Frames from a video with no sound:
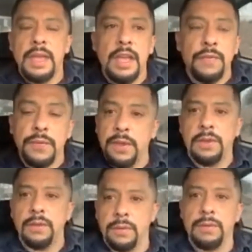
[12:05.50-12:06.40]
If
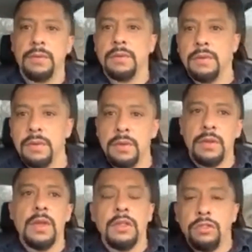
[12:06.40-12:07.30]
you
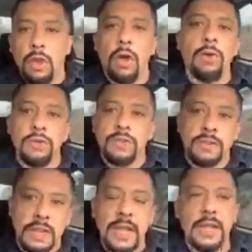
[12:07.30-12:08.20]
don't
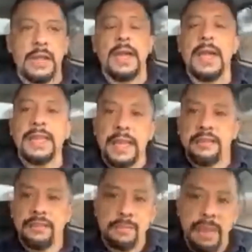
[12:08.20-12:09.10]
stand
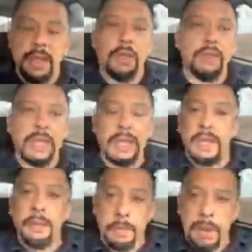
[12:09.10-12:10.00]
against
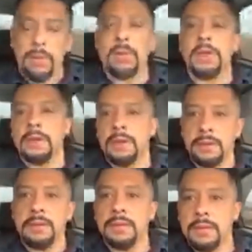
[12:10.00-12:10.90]
mailed-in voting,
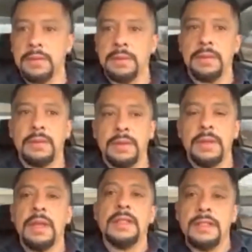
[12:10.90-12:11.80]

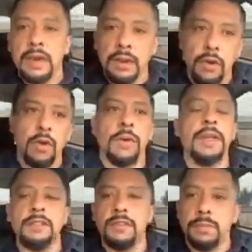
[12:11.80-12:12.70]
they're
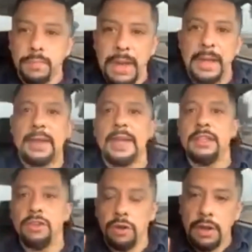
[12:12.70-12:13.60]
going to violate
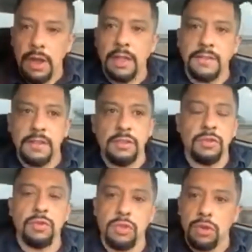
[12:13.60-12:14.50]
your
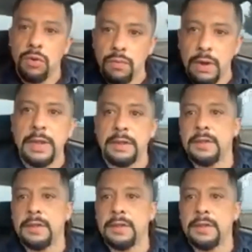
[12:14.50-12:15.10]
constitutional right.